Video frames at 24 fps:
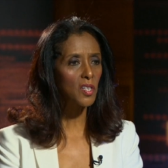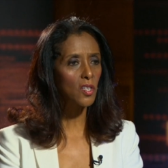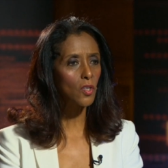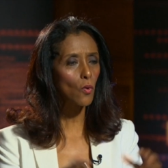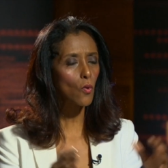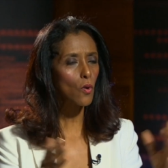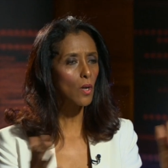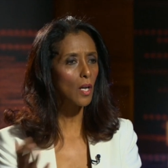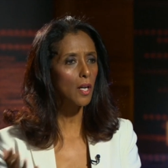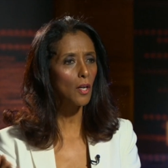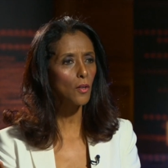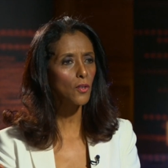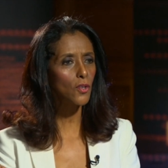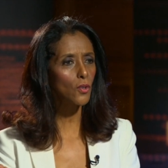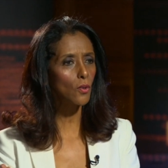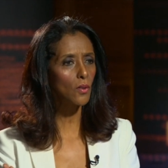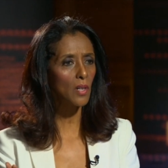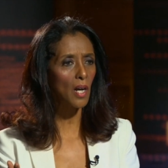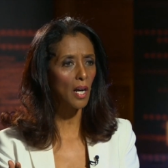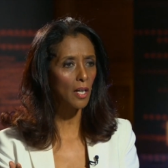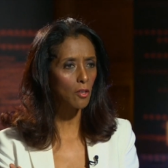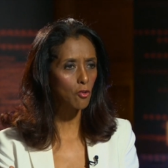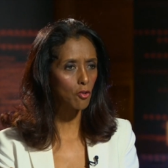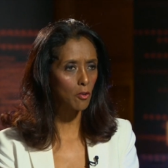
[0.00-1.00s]
saw close on
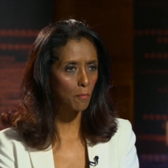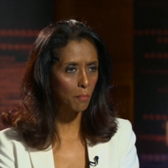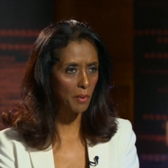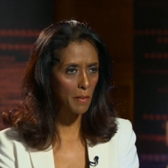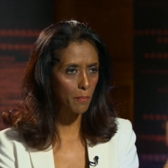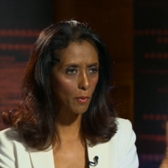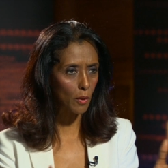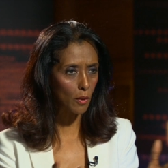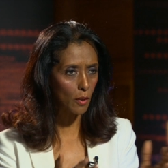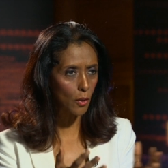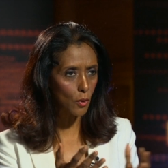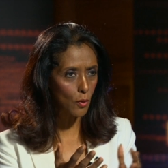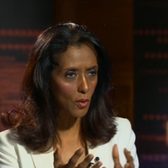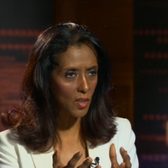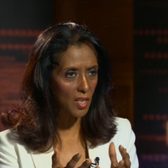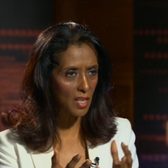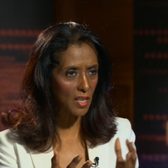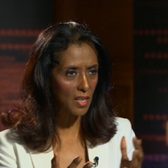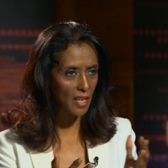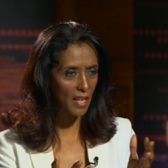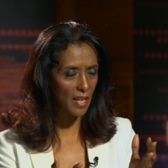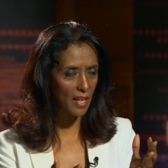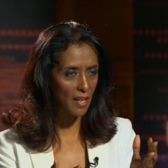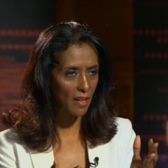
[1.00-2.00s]
100 people
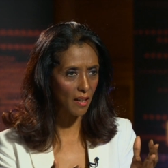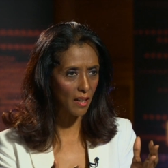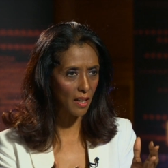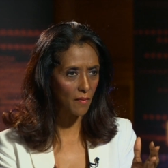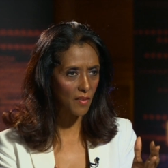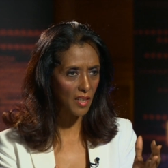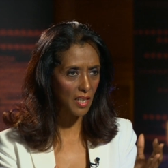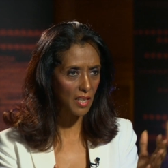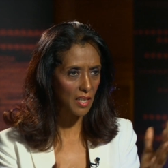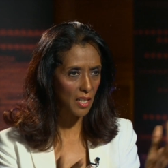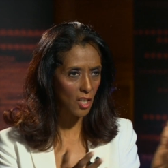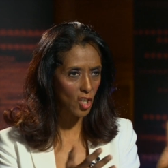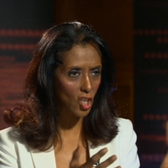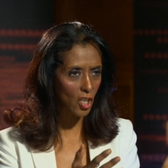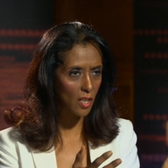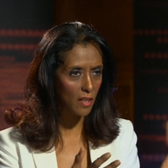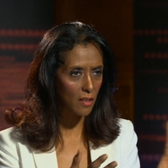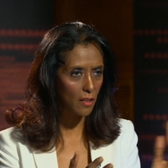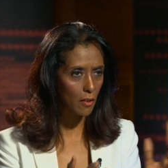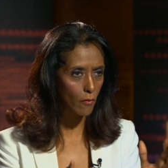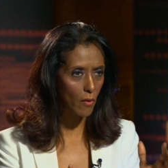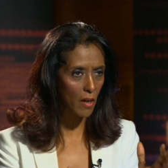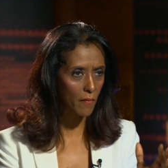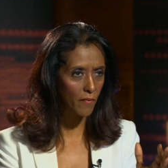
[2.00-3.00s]
losing their lives initially
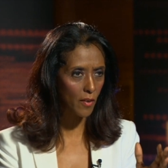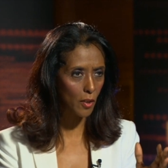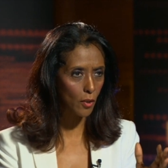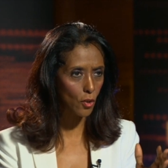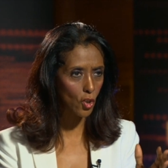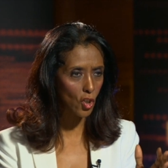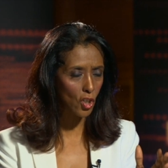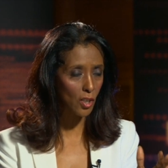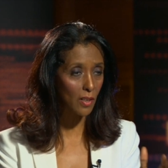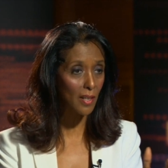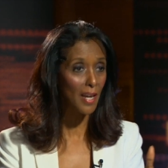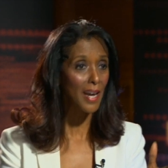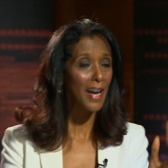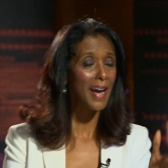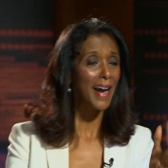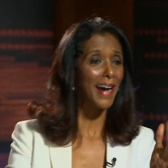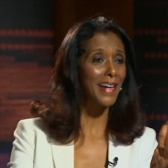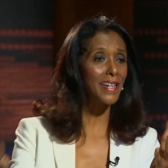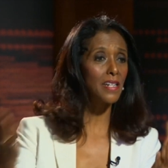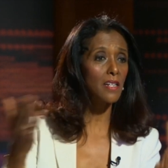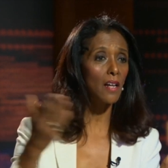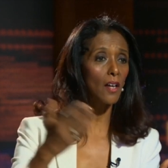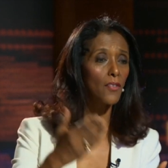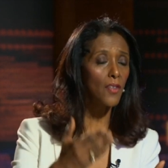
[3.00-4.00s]
in the revolution,
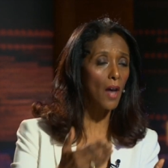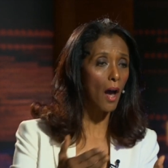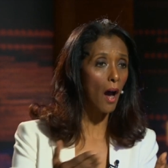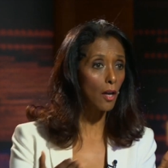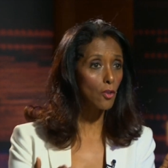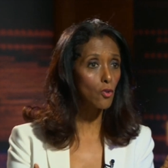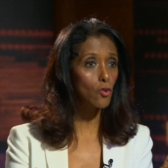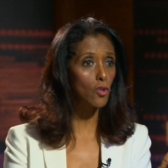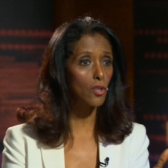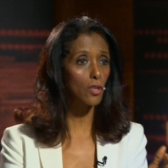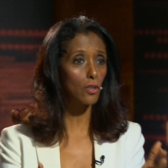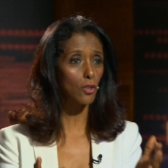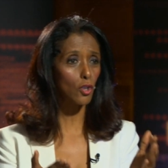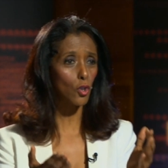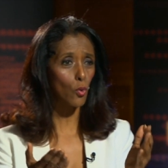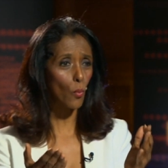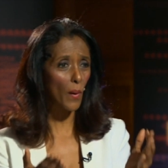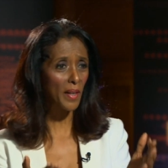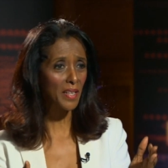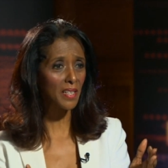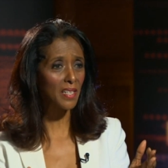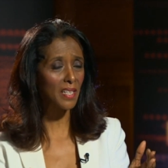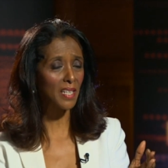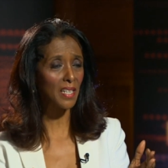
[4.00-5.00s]
another
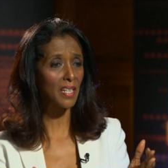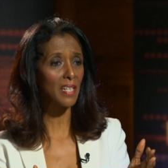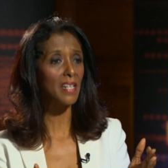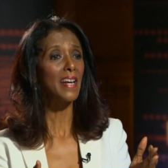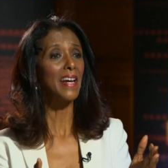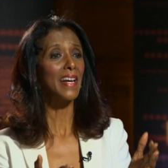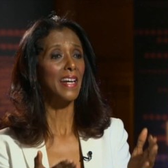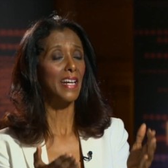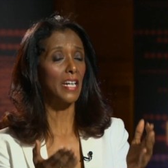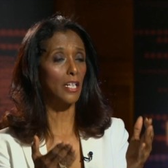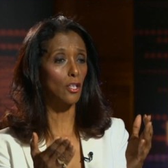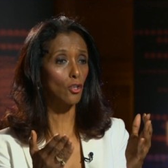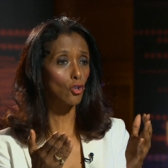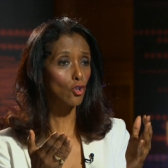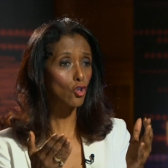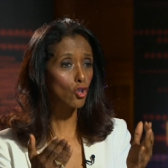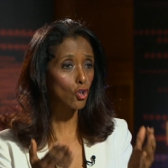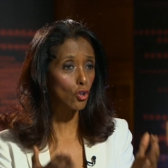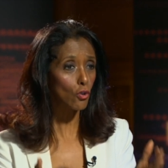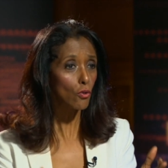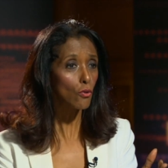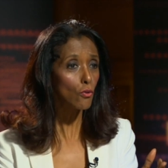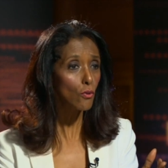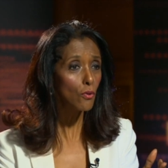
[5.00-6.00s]
120 in
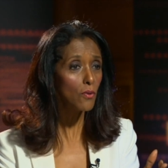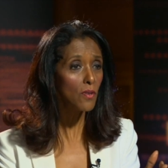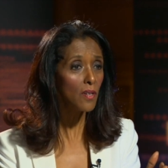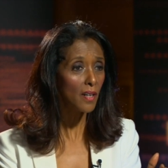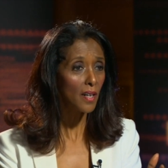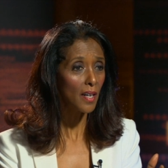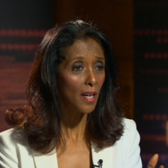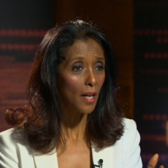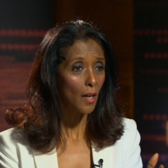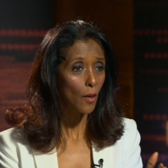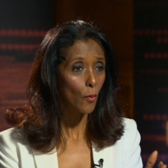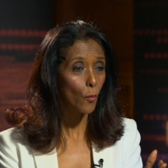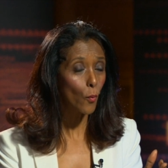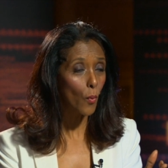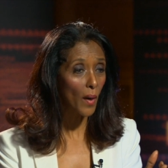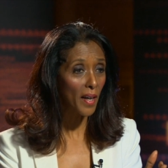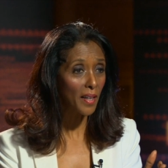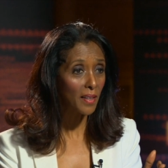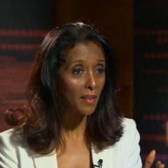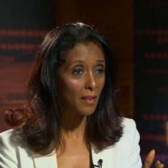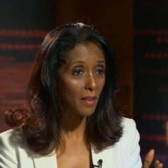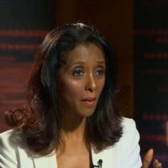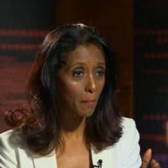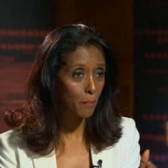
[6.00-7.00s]
June
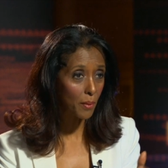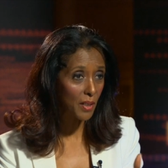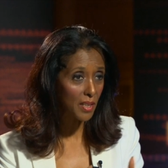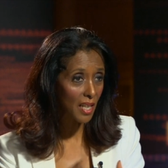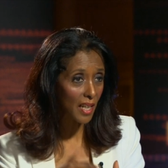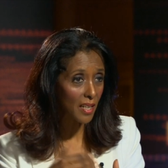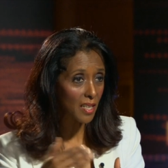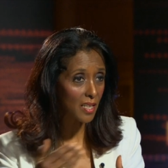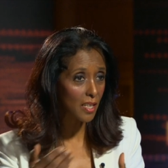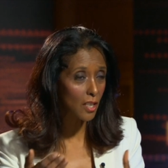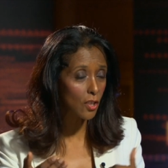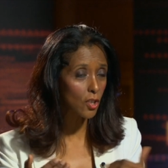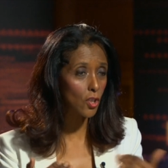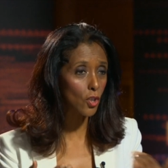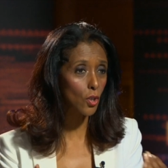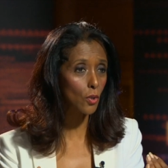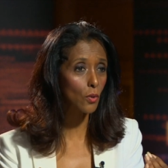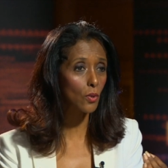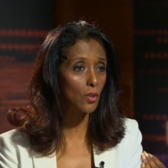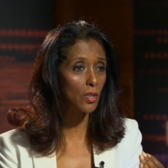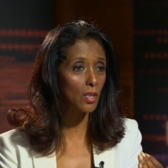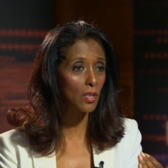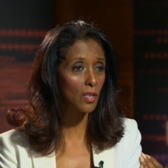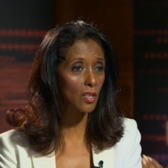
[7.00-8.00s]
when protesters
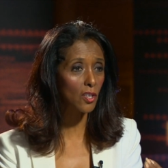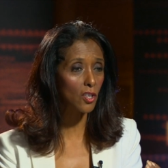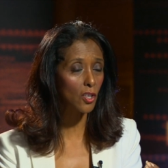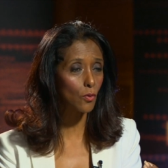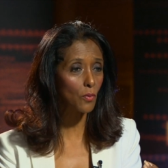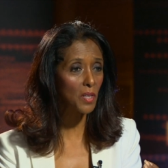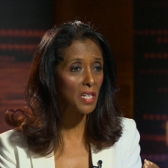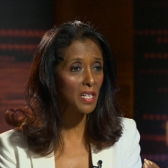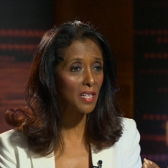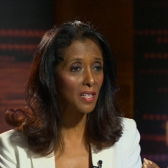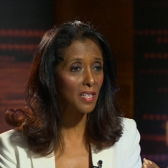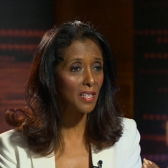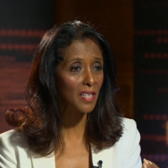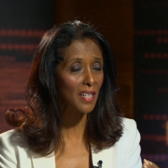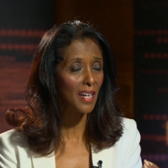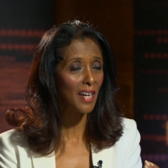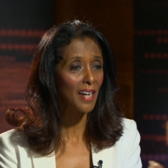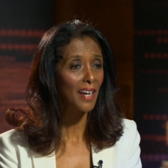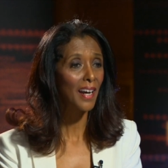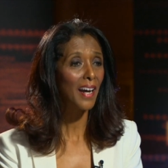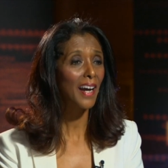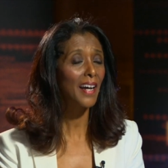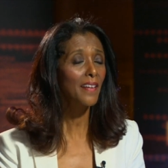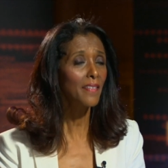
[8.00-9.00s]
took to the streets,
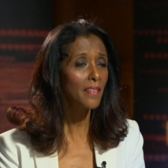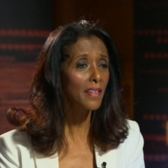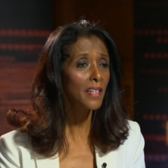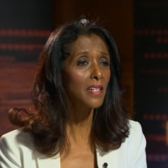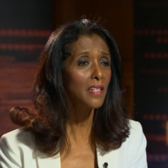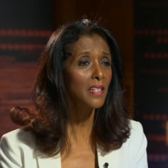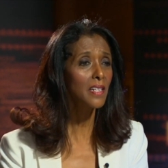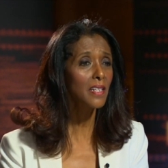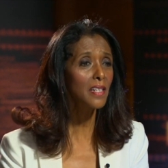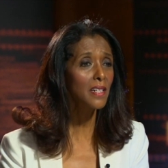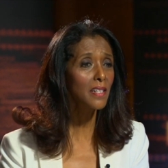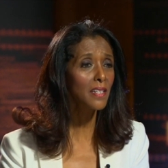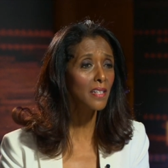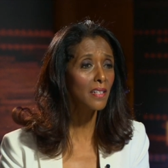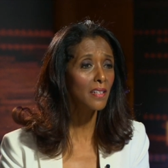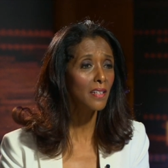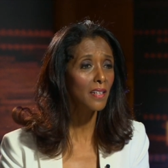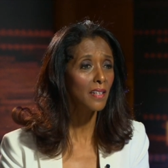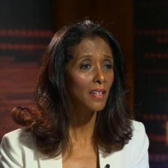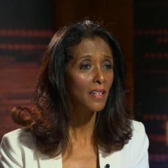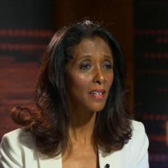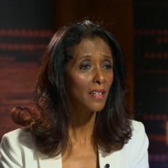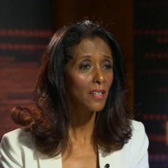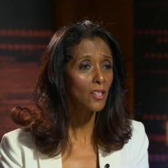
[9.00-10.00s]
and they need
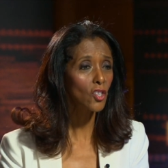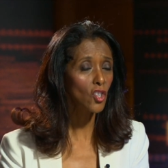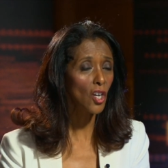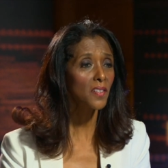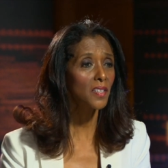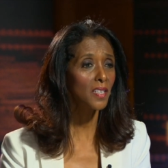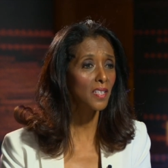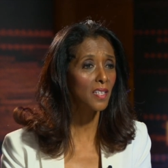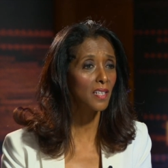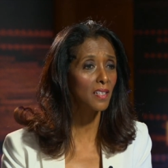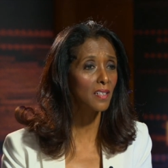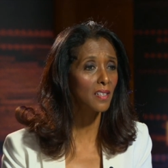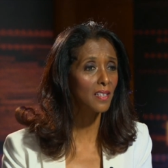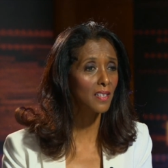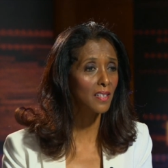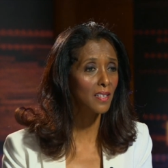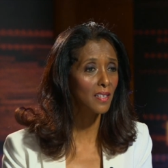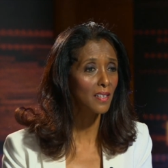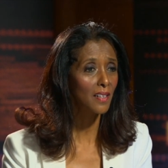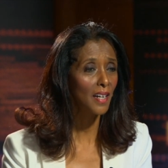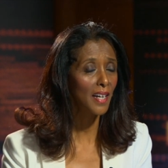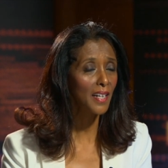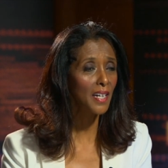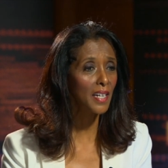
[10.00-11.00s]
justice
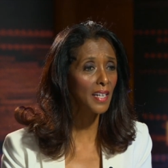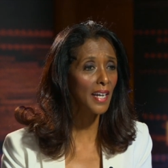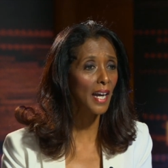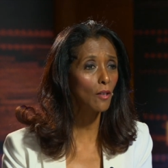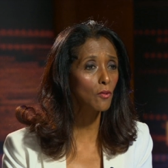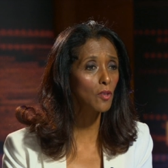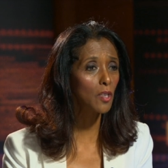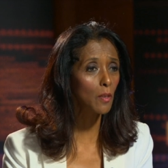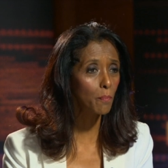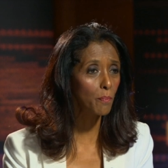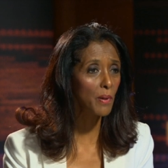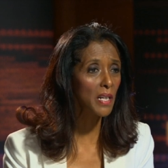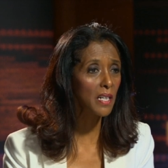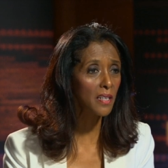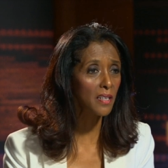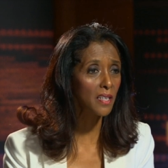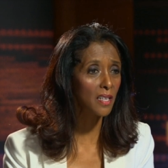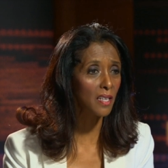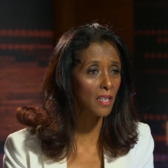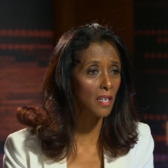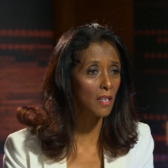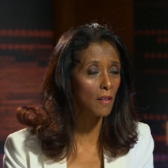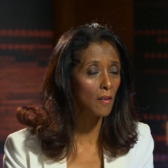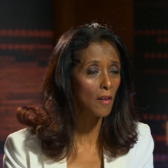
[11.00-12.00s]
and
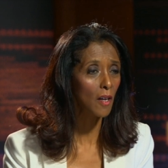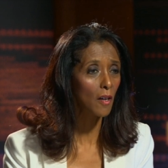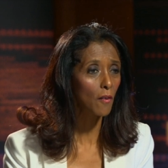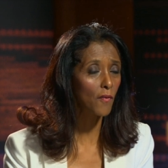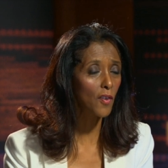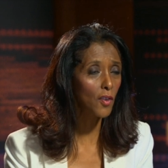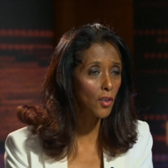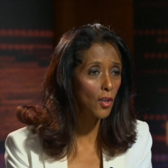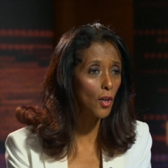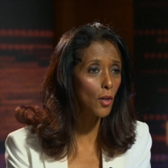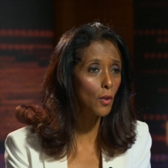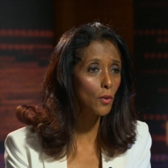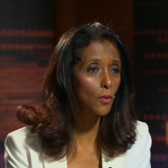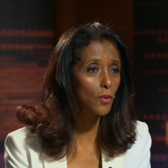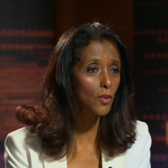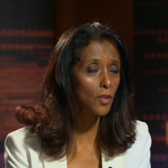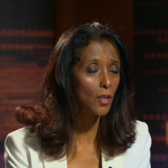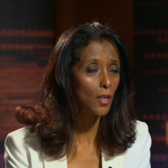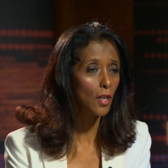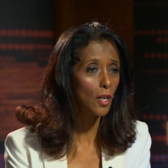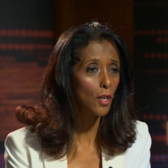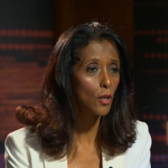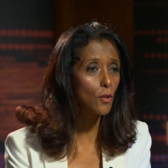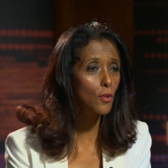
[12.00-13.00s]
accountability for those
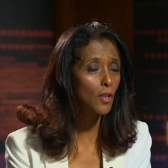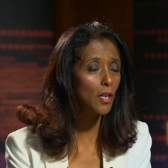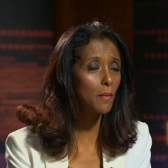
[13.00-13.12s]
who